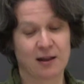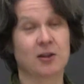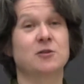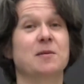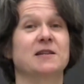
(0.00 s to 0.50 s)

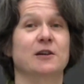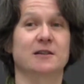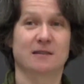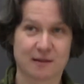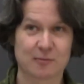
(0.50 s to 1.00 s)

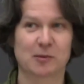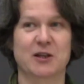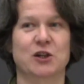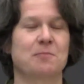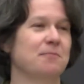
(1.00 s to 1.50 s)
Toastmasters,
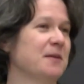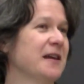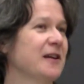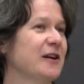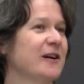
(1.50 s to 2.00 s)
pleasure to
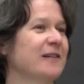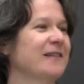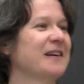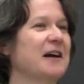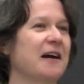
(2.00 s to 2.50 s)
be here.
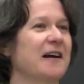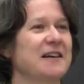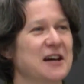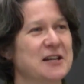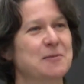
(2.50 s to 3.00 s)

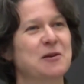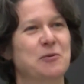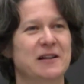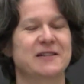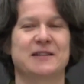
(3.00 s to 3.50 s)
It has been
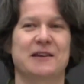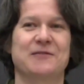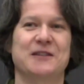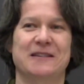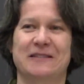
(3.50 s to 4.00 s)
a while since
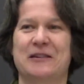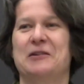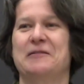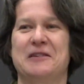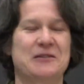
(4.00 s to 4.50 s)
I've seen
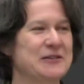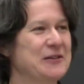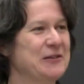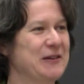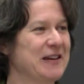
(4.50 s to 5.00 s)
all of you,
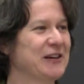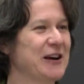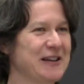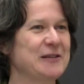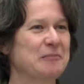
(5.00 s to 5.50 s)
so it
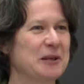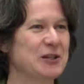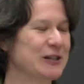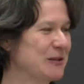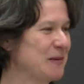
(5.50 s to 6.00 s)
really is a
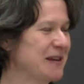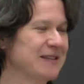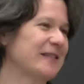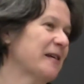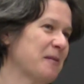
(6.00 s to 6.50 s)
pleasure to be.
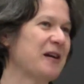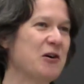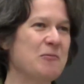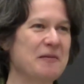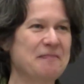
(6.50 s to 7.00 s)
It's like being
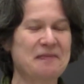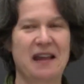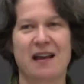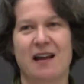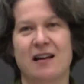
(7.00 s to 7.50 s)
home.
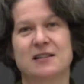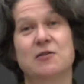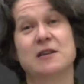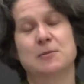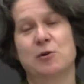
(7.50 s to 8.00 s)

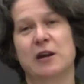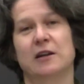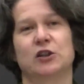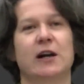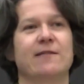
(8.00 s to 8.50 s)
So this
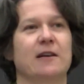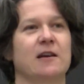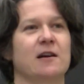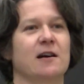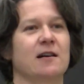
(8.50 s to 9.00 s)
morning, driving
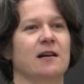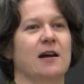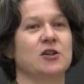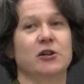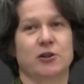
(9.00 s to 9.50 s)
here,
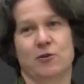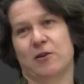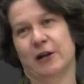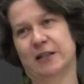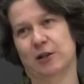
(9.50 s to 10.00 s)
I turned
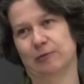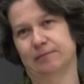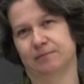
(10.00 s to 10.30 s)
on the radio.